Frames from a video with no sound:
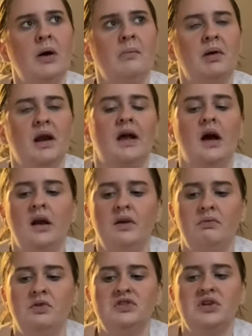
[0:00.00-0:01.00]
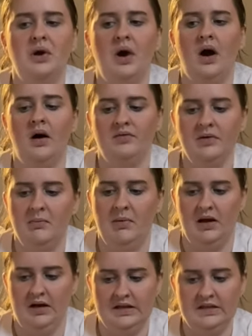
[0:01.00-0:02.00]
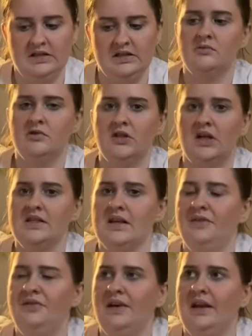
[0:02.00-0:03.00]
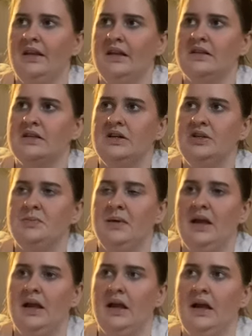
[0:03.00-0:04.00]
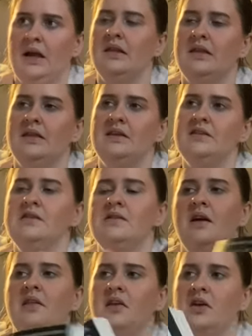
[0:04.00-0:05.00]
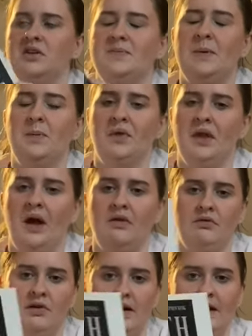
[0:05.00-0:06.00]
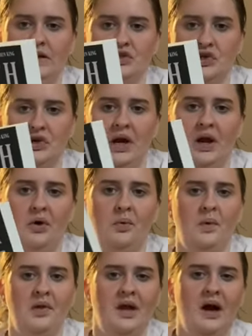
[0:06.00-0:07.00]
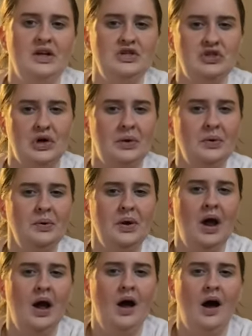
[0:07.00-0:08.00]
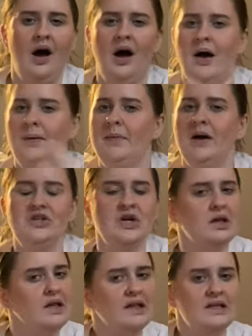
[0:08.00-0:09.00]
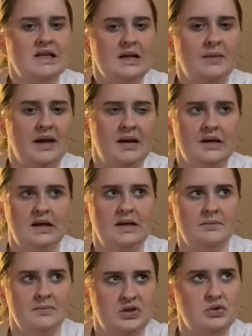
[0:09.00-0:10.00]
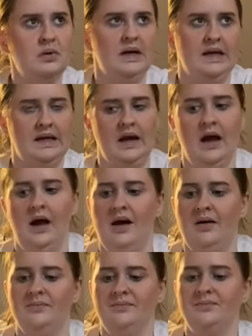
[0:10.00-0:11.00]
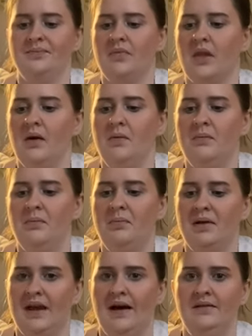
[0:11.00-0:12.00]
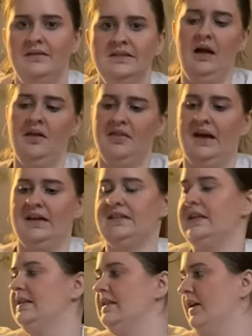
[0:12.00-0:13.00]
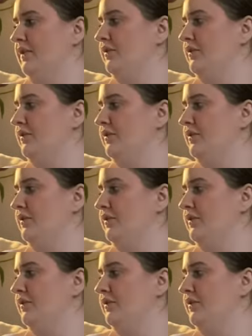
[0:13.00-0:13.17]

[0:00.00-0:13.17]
but I kind of want to go half in blind because I feel like this is either going to be one that I really enjoy or one that I don't. I don't think there's going to be any in between, but yeah. That is our